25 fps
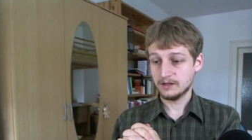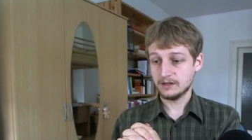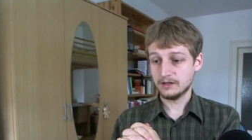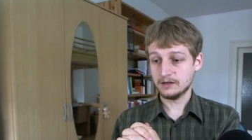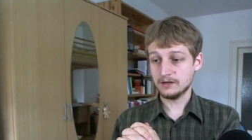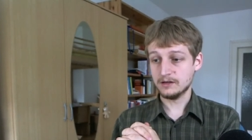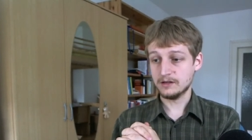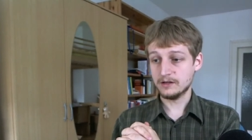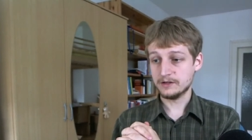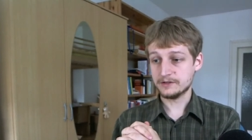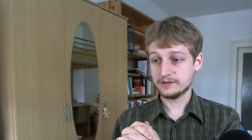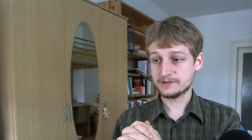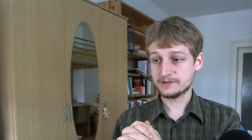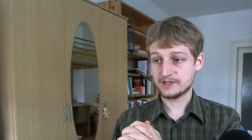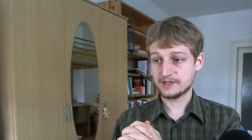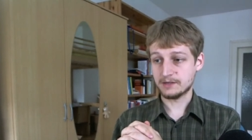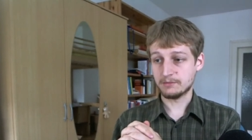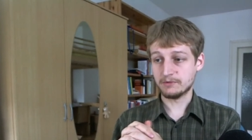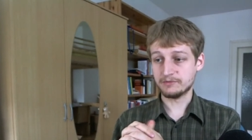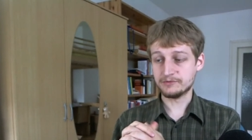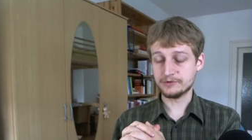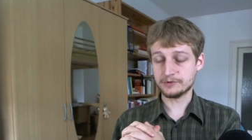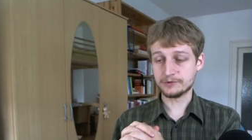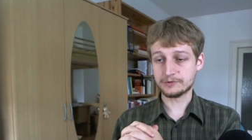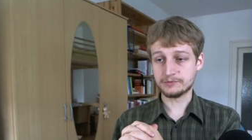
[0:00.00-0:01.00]
learn some
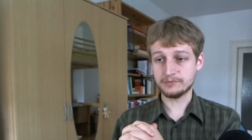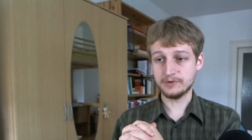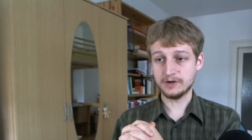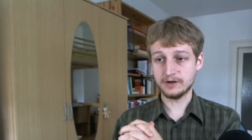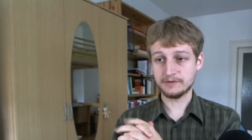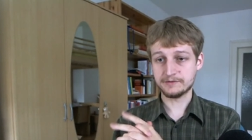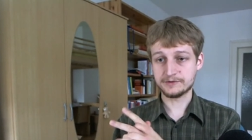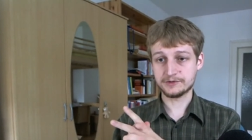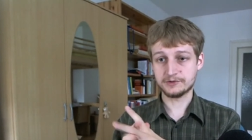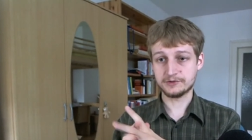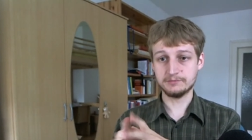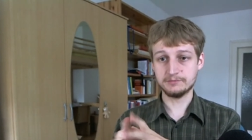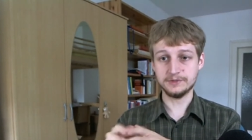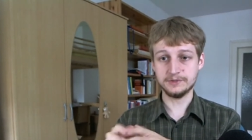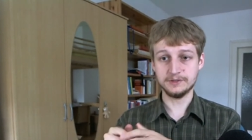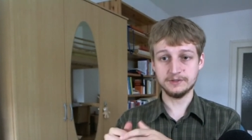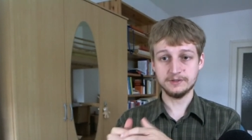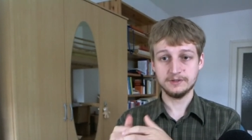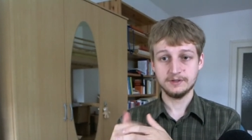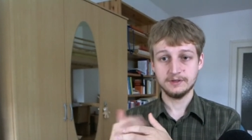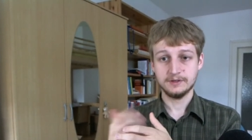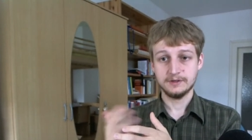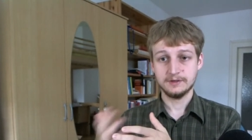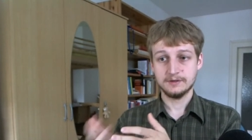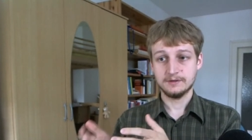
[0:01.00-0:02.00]
of your dwarves to be
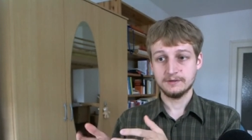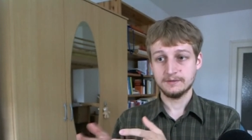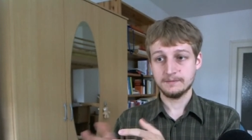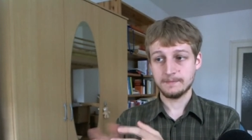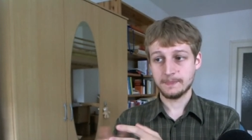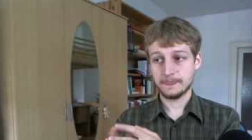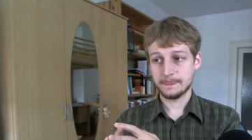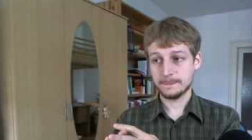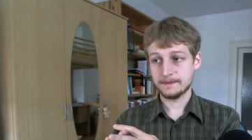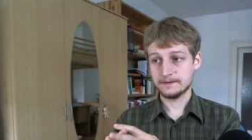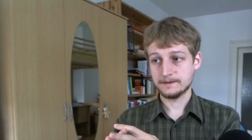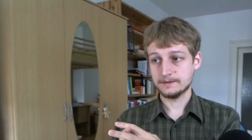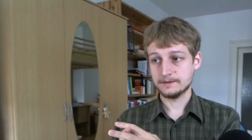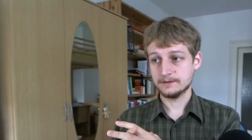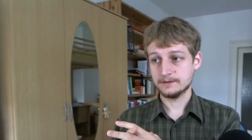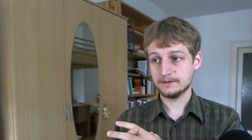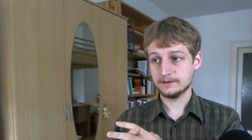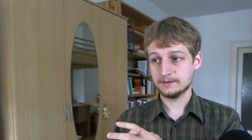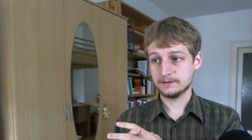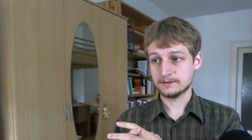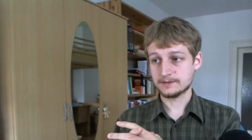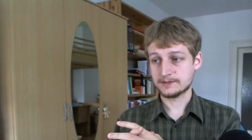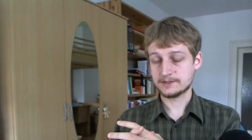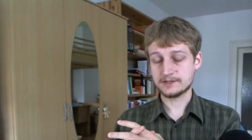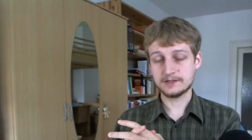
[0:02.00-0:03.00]

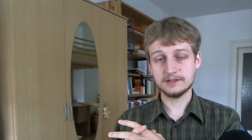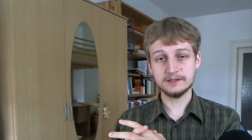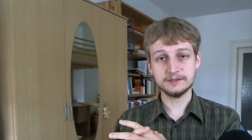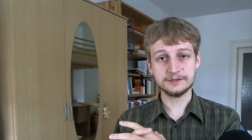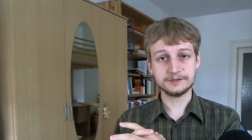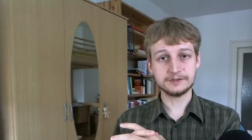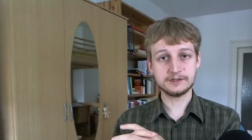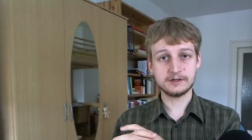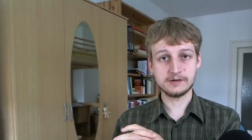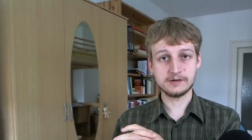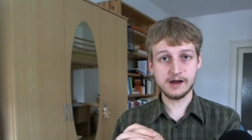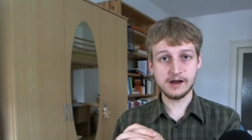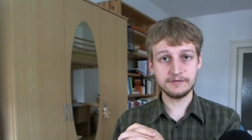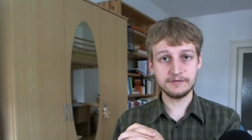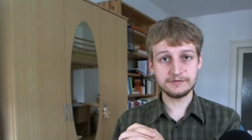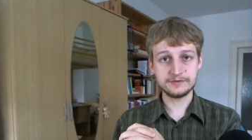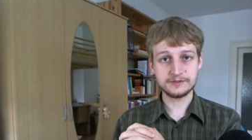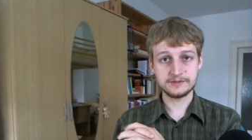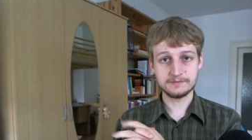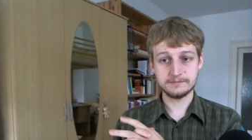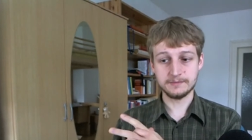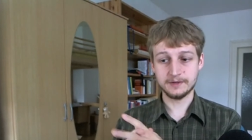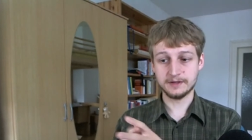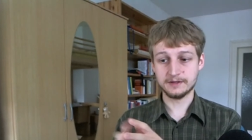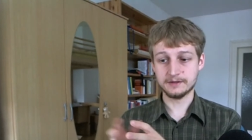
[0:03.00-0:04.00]
skilled
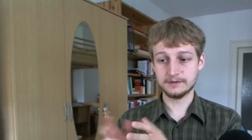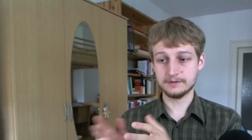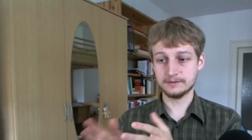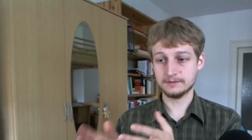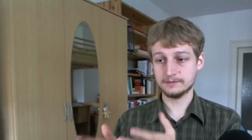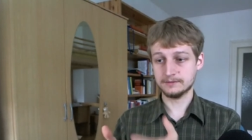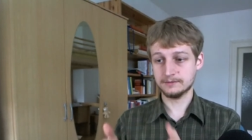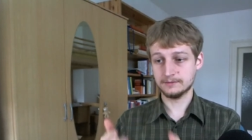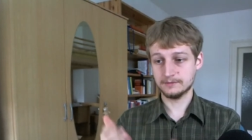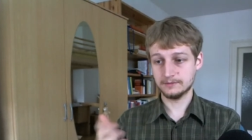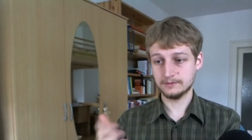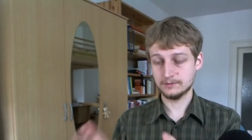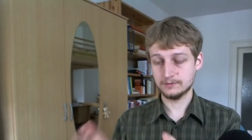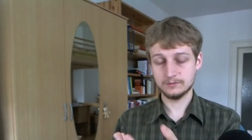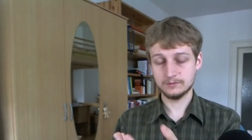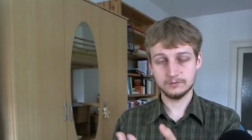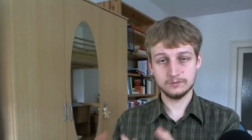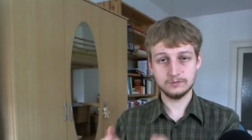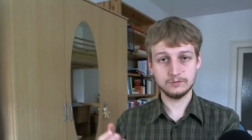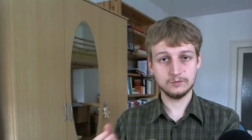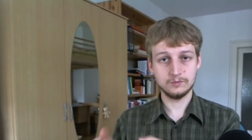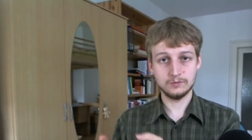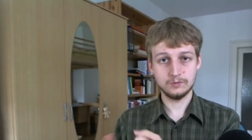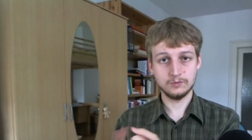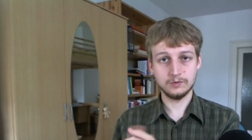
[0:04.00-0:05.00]

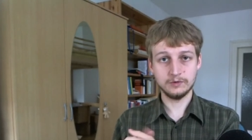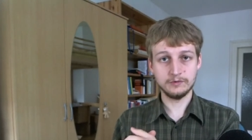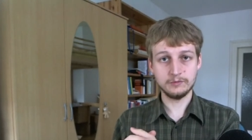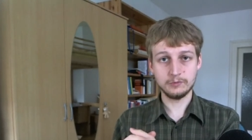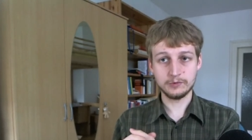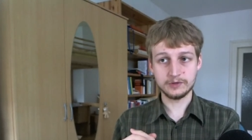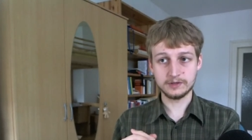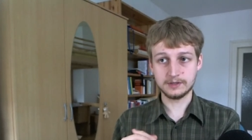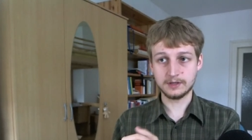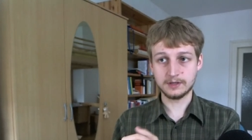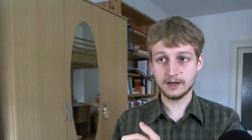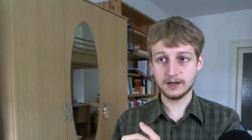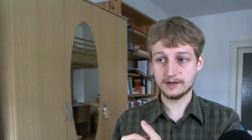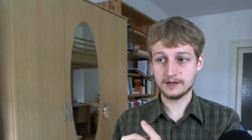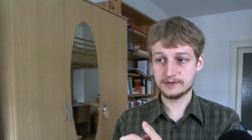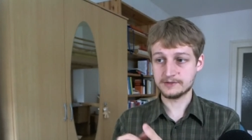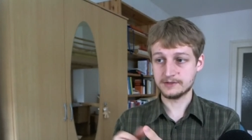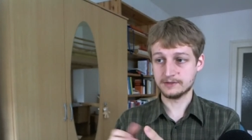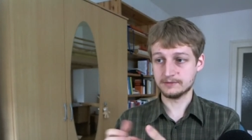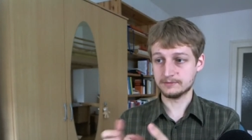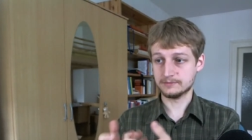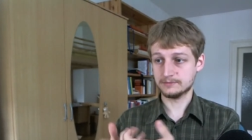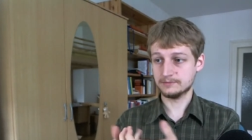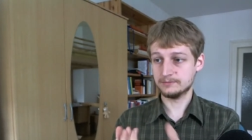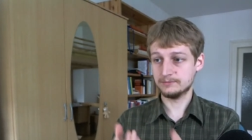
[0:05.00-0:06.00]
craftsmen with glass
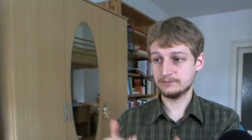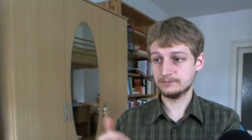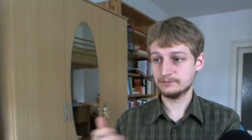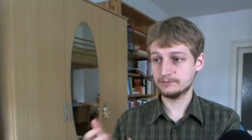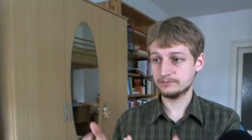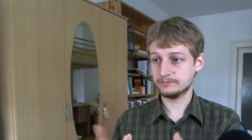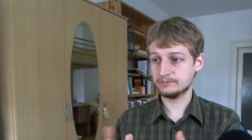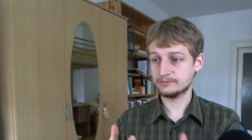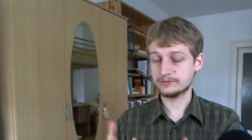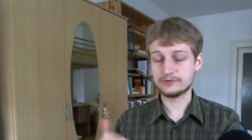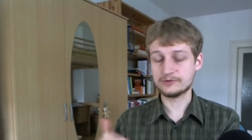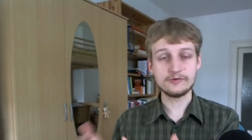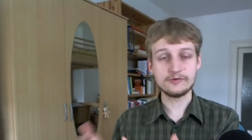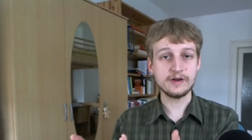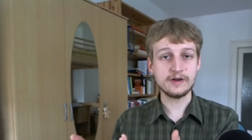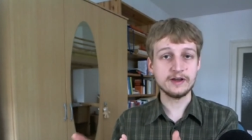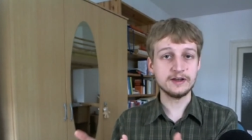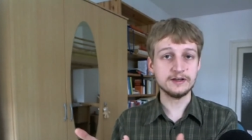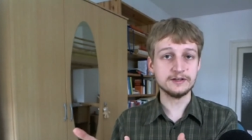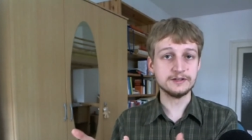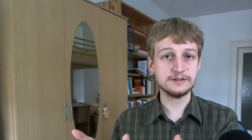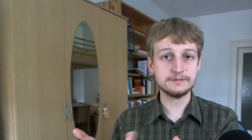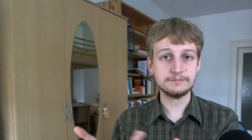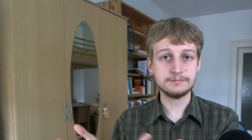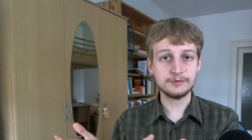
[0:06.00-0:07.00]
and
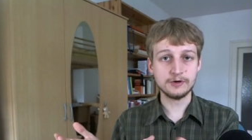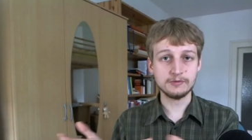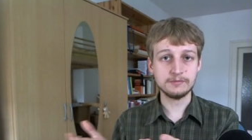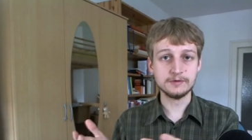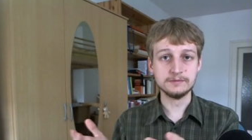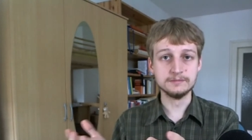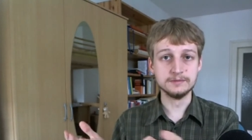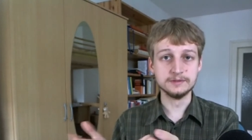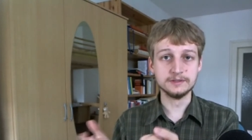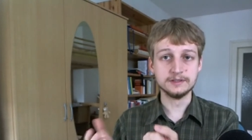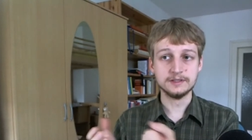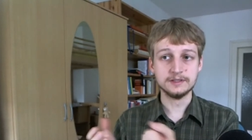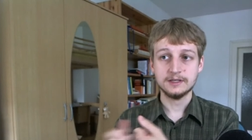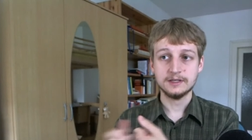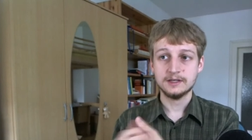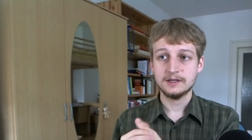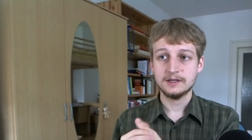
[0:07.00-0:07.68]
trade probably